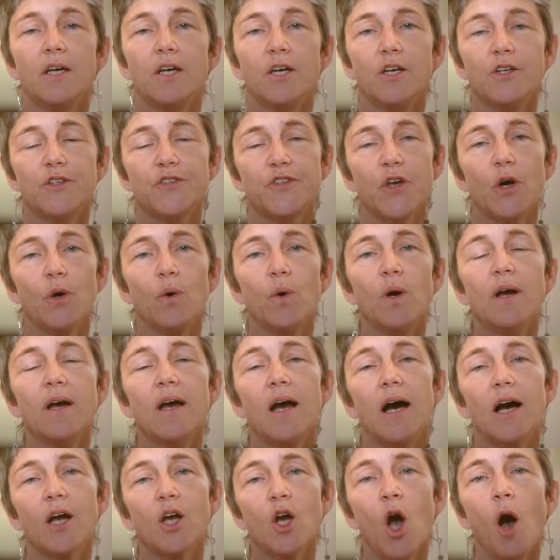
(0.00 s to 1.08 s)
So
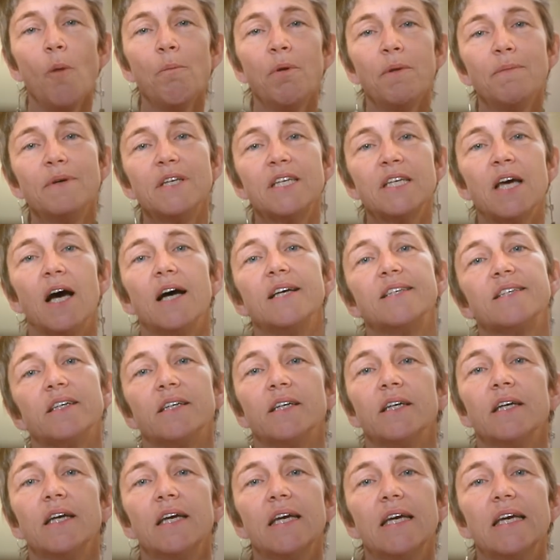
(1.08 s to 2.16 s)
a complementizer
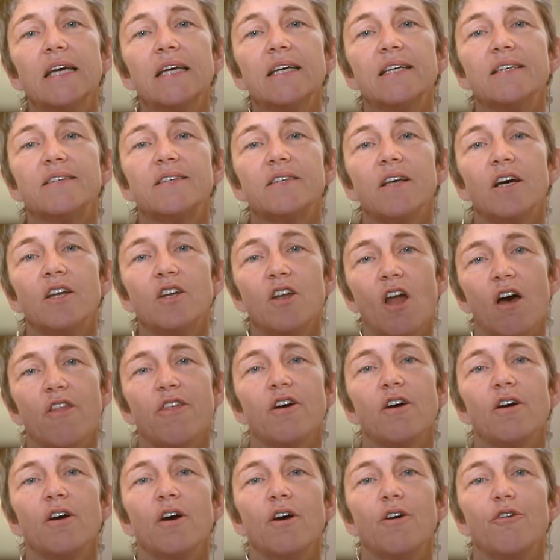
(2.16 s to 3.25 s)
is
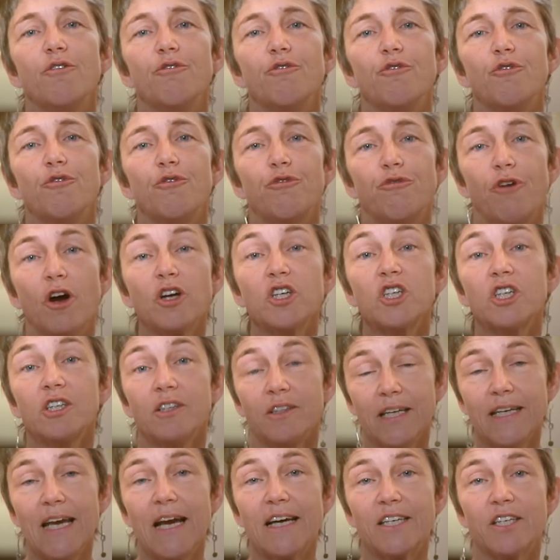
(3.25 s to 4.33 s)
another functional
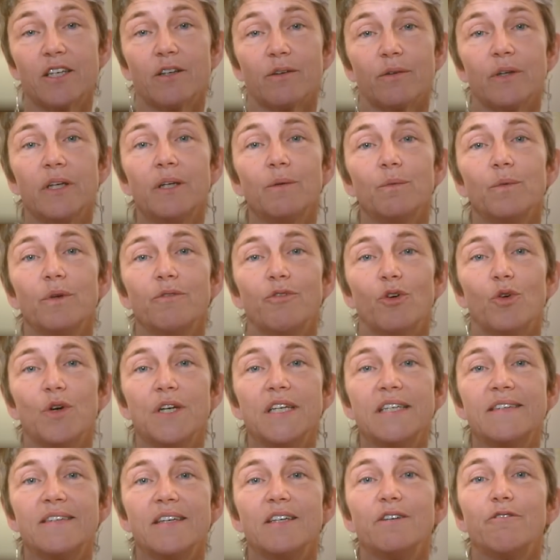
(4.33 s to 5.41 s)
category. We've already
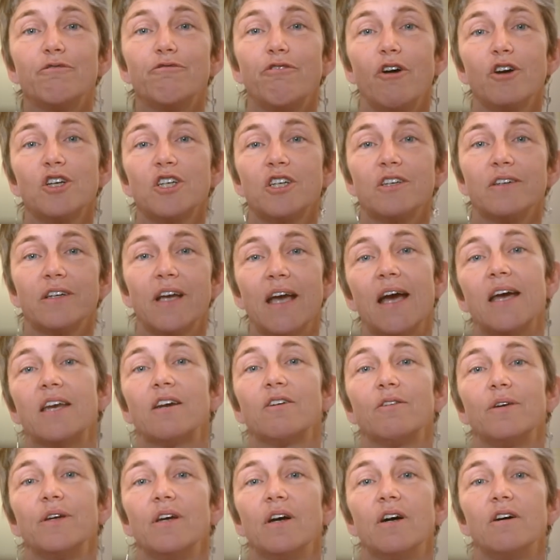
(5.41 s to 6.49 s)
seen a functional
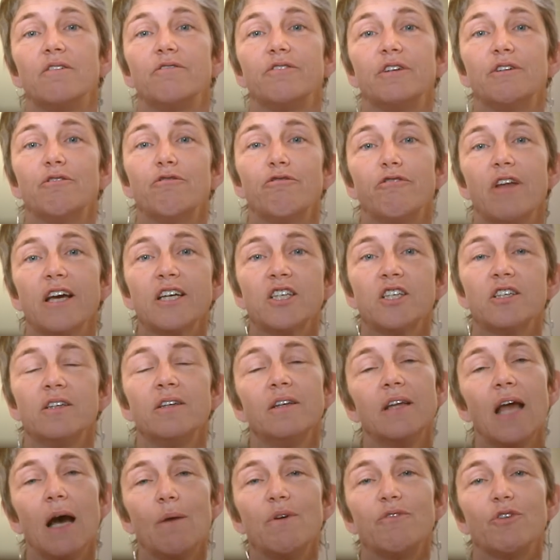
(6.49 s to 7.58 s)
category of inflection.
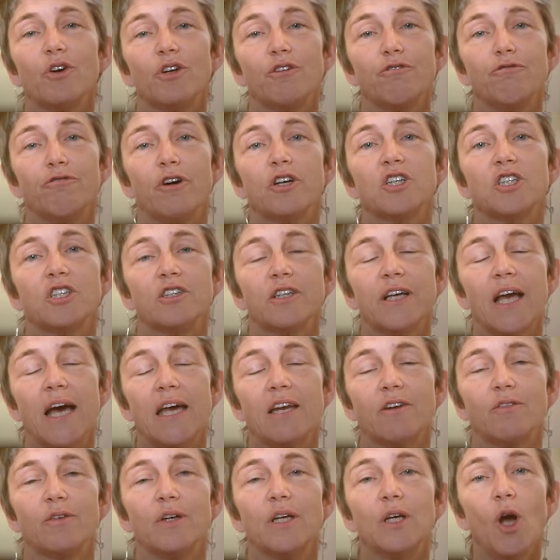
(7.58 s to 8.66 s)
Now we've got a functional
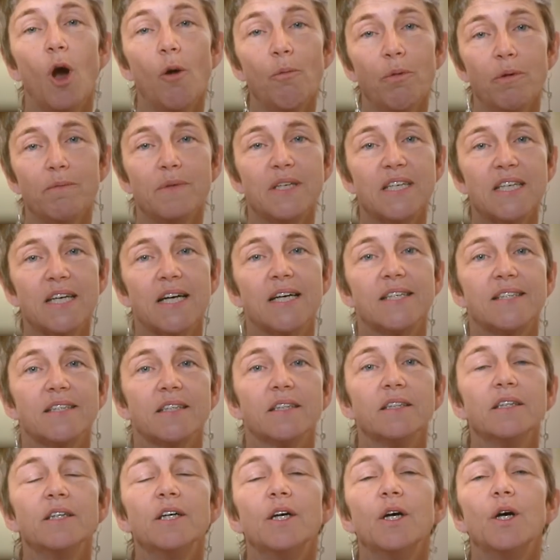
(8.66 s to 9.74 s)
category complementizer,
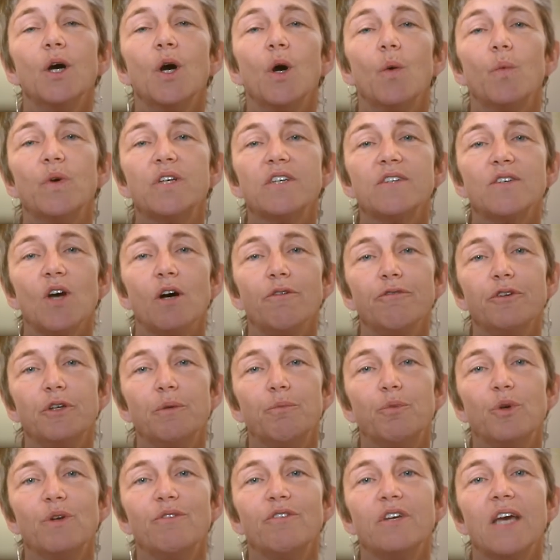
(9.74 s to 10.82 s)
which is often
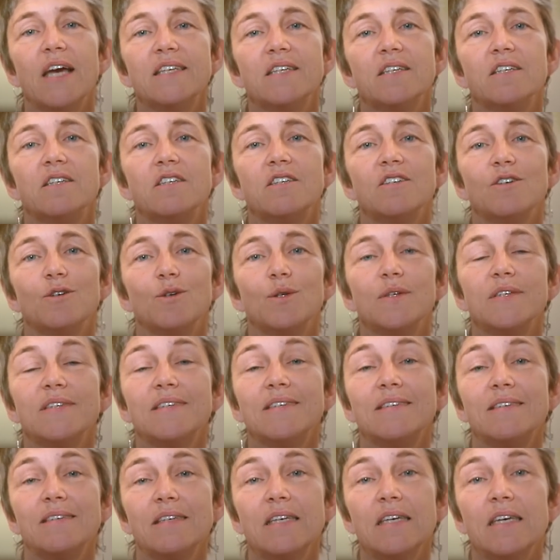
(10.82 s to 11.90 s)
abbreviated to
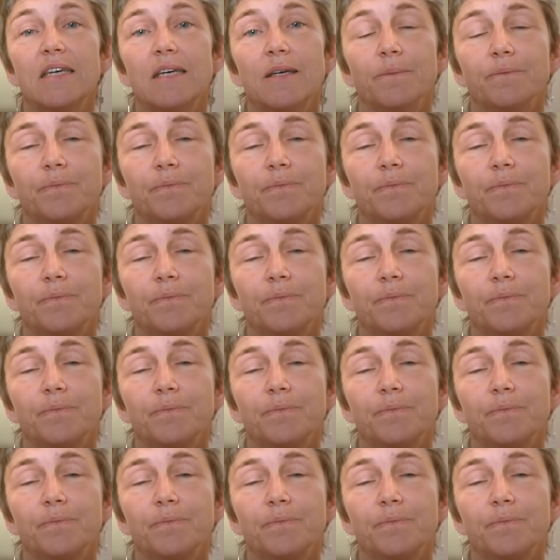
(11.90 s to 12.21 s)
C.